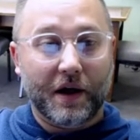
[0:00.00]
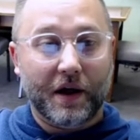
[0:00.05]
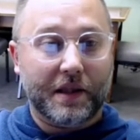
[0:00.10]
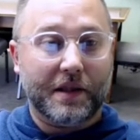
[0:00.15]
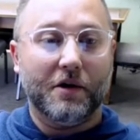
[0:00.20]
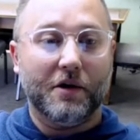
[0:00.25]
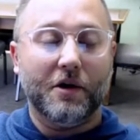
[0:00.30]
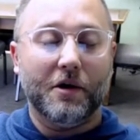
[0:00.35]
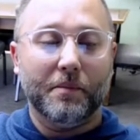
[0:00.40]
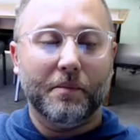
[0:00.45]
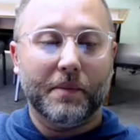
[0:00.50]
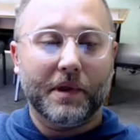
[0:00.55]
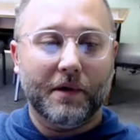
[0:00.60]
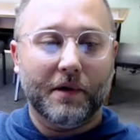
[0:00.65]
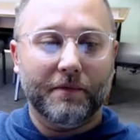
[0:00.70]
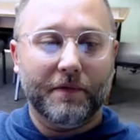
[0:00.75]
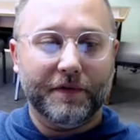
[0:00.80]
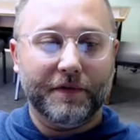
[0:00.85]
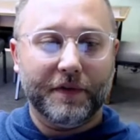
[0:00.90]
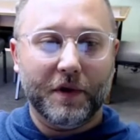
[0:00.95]
a psalm,
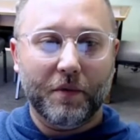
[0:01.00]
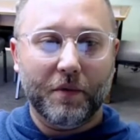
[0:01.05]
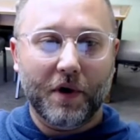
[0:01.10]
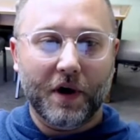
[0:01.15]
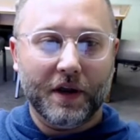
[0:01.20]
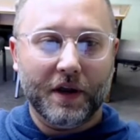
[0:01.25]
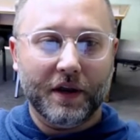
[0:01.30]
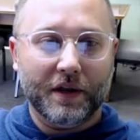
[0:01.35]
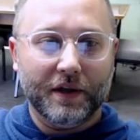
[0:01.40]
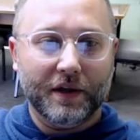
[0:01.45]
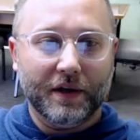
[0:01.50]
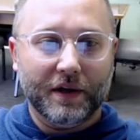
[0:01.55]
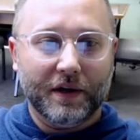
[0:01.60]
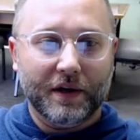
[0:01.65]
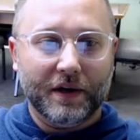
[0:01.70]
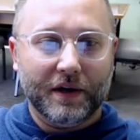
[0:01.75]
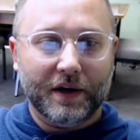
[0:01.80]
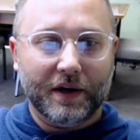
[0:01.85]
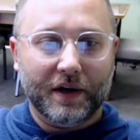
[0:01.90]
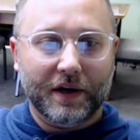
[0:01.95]
Psalm 51,
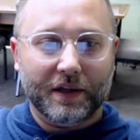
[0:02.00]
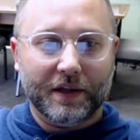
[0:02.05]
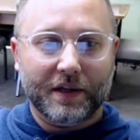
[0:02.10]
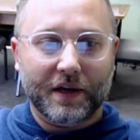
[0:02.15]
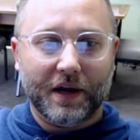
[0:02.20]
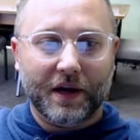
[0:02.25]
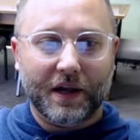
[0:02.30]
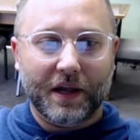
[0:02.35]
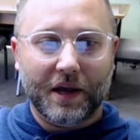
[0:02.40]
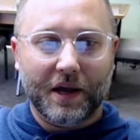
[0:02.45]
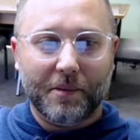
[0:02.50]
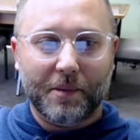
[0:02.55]
uh, talking yeah.